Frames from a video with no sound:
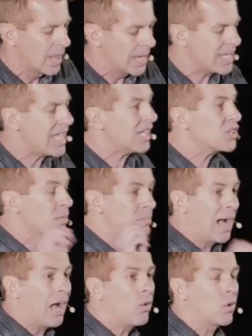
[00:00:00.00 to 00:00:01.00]
He has a
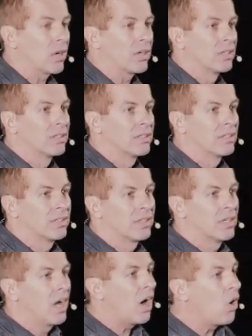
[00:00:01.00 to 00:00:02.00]
power,
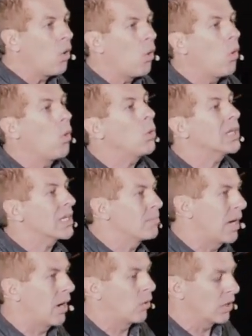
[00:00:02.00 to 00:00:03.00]
a holy
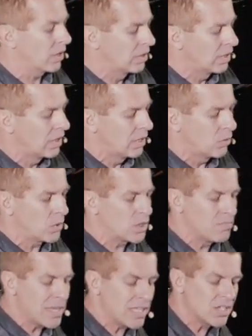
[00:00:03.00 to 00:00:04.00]
power,
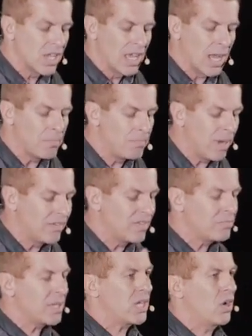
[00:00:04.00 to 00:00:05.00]
which means above
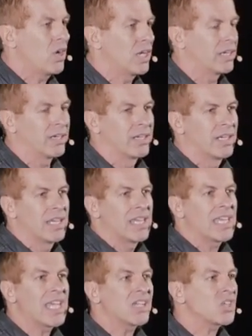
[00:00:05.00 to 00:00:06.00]
and beyond.
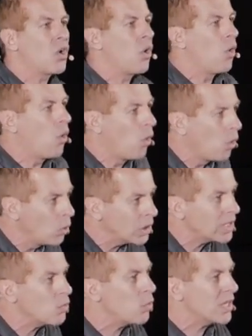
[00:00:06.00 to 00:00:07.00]
He has a
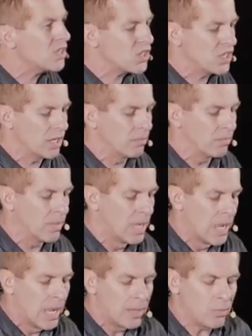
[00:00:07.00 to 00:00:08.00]
holy wisdom,
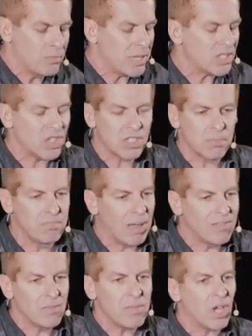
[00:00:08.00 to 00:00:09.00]
it means it's
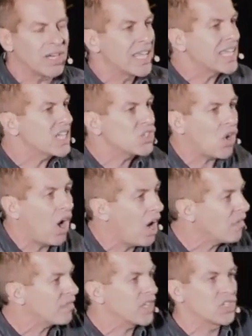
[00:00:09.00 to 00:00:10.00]
above and beyond. He's
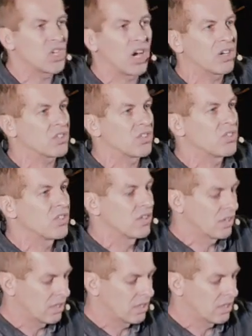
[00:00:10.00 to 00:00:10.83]
off the charts.